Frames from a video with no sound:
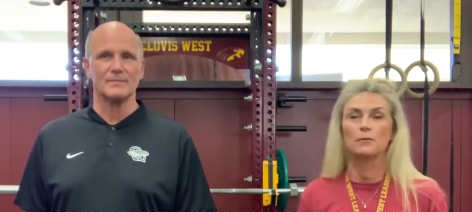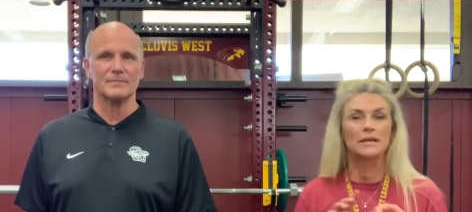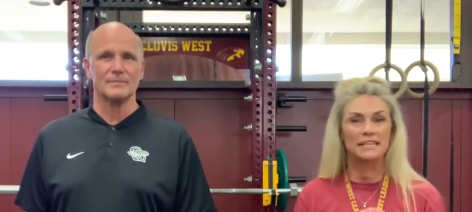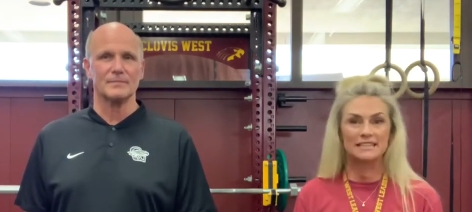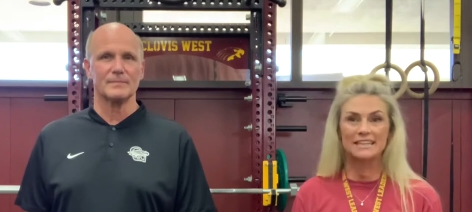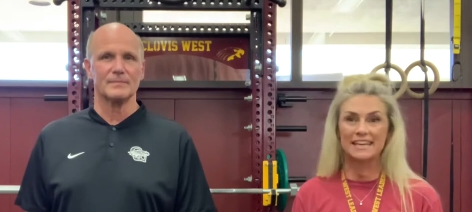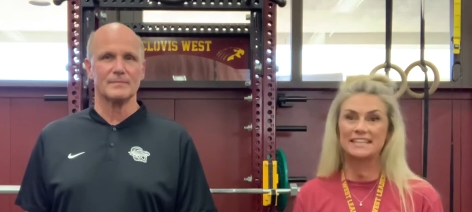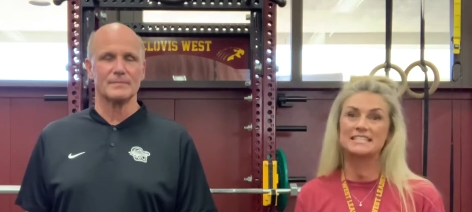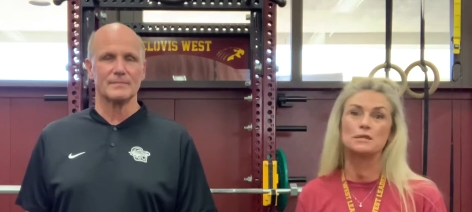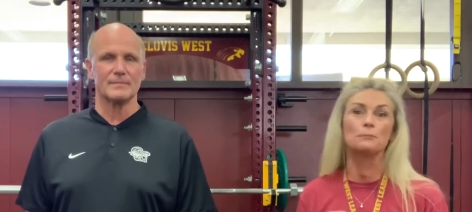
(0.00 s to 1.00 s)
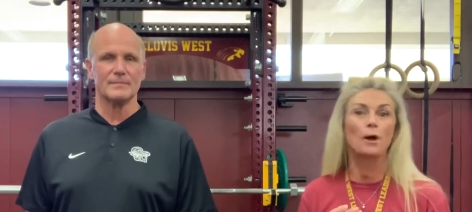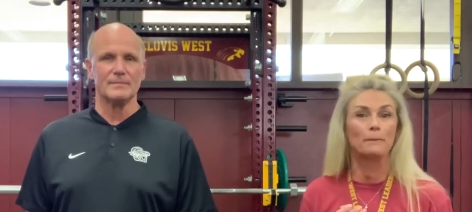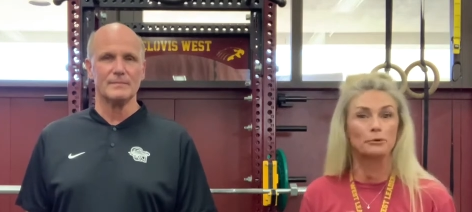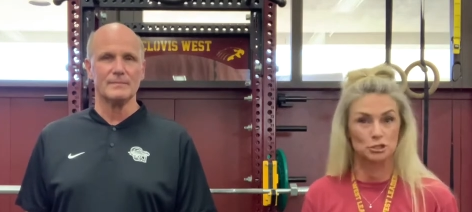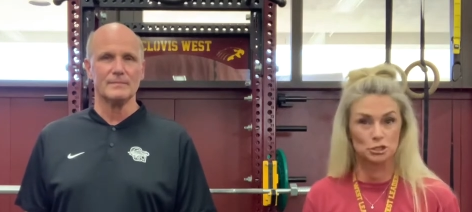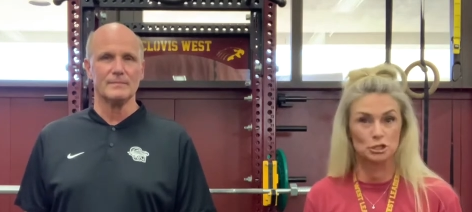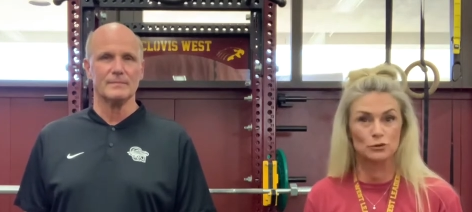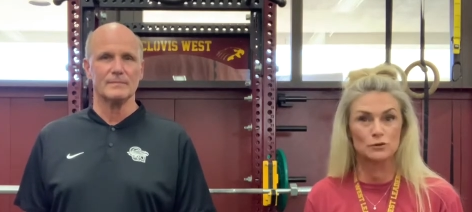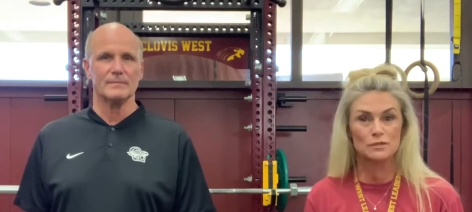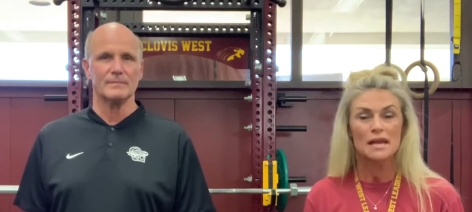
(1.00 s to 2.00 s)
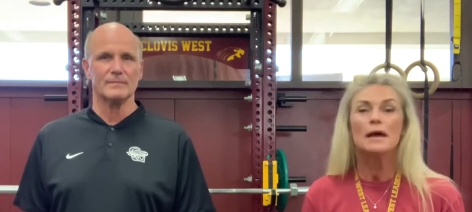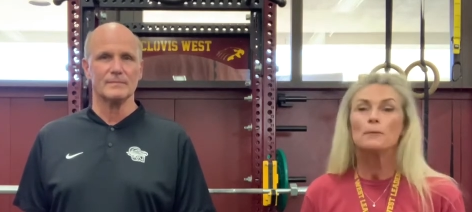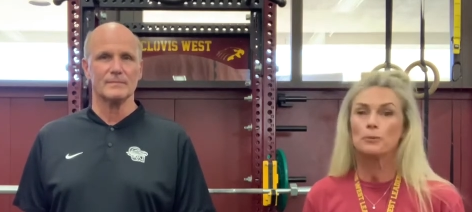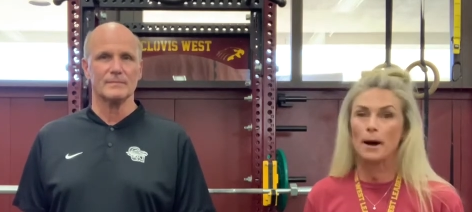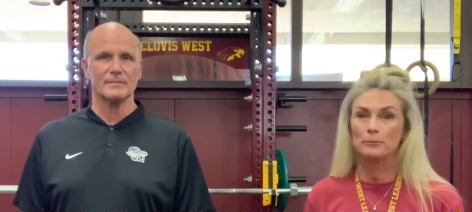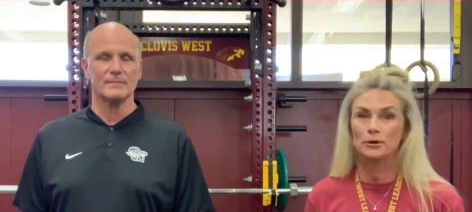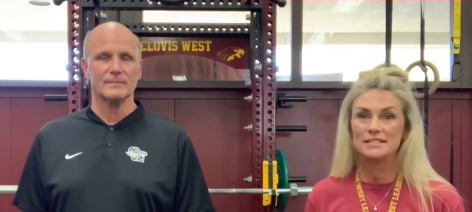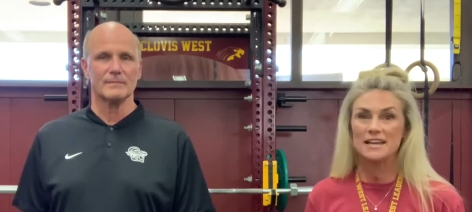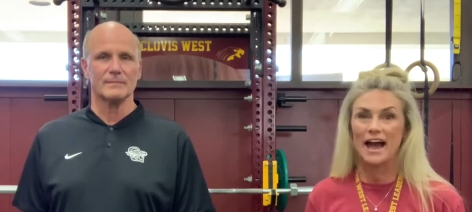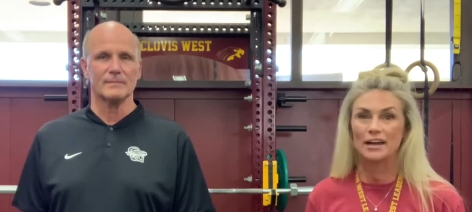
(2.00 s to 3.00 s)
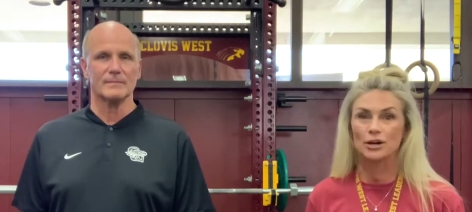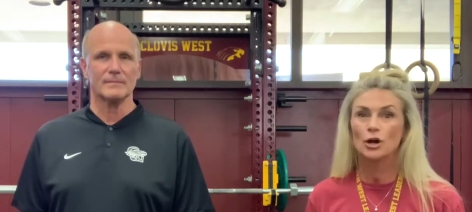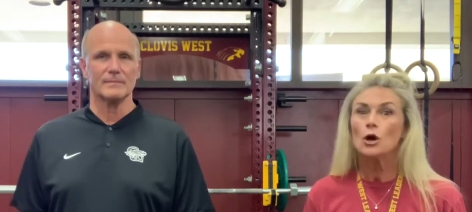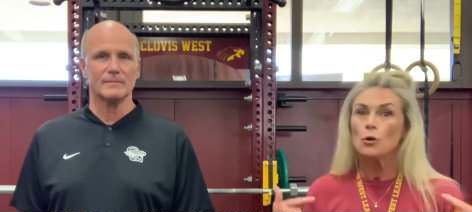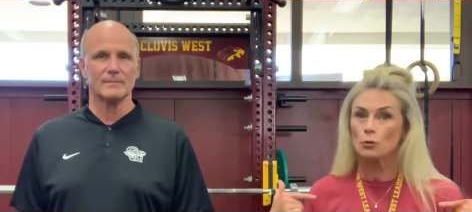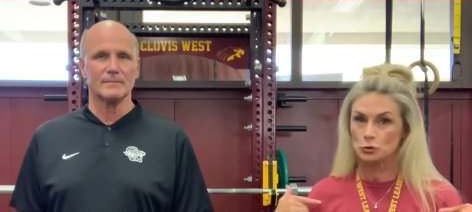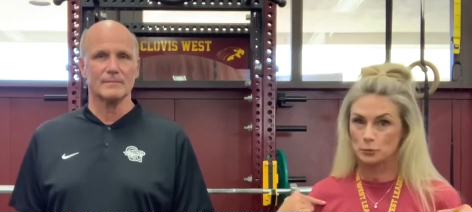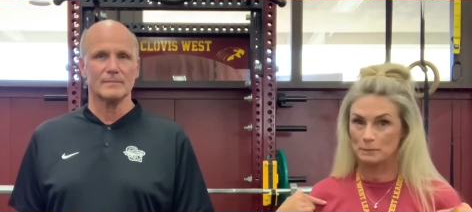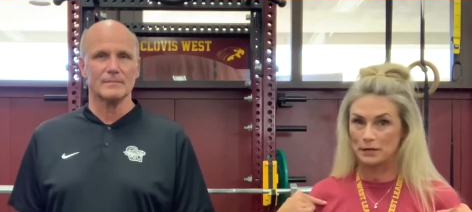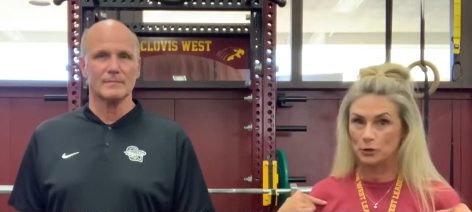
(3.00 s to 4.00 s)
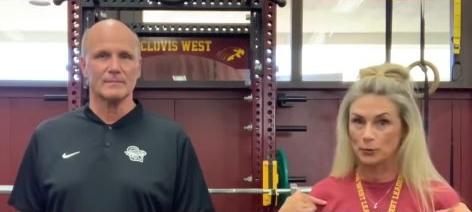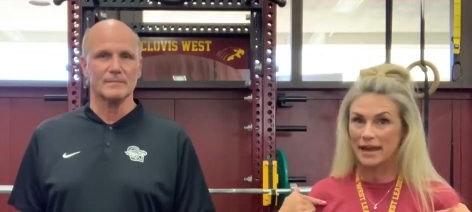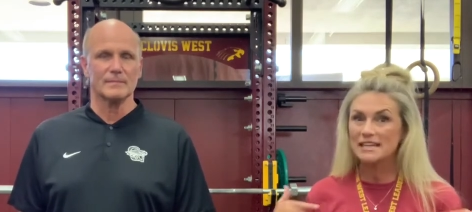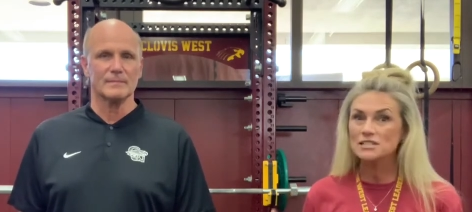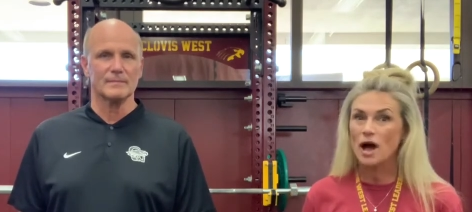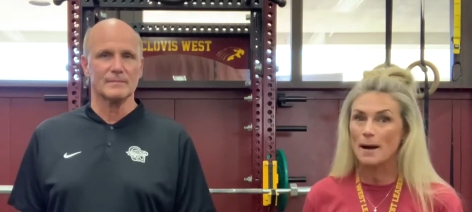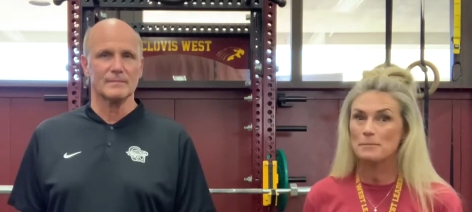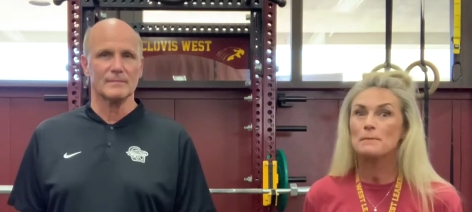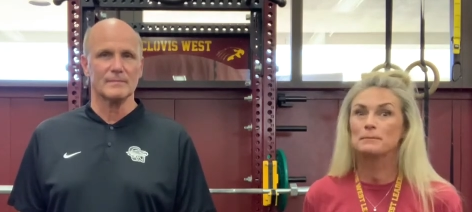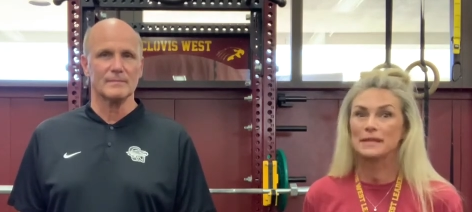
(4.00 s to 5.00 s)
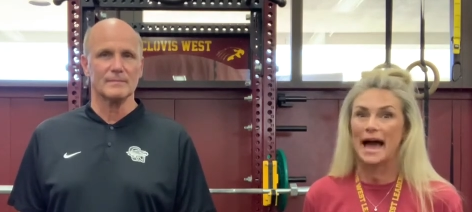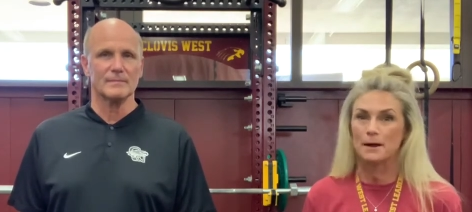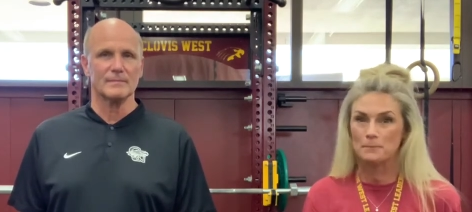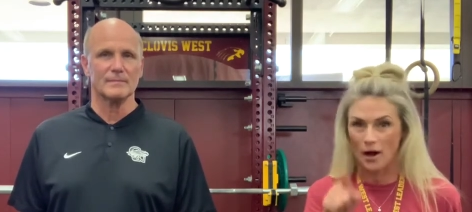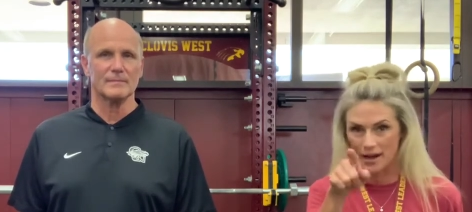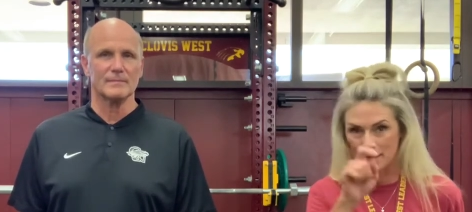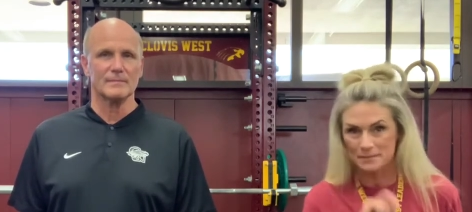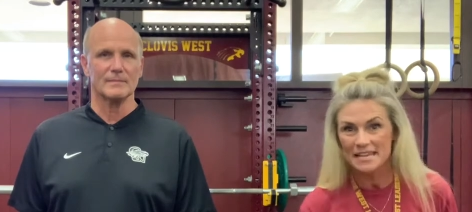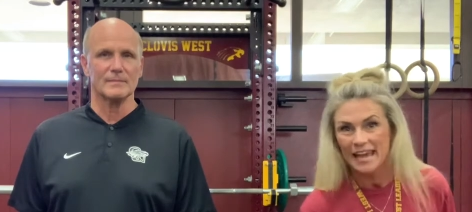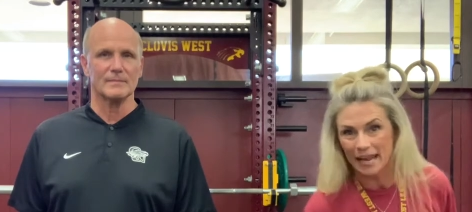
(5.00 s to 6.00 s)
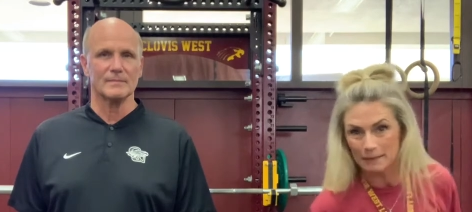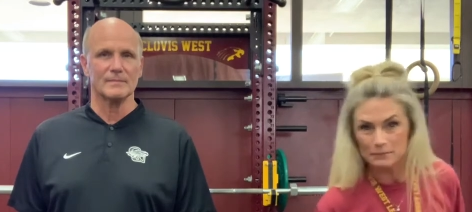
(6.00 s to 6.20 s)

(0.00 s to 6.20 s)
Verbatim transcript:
Speaker 1: We need the kids in the proper shoes, proper attire, which would be gray top, black bottoms. And I'm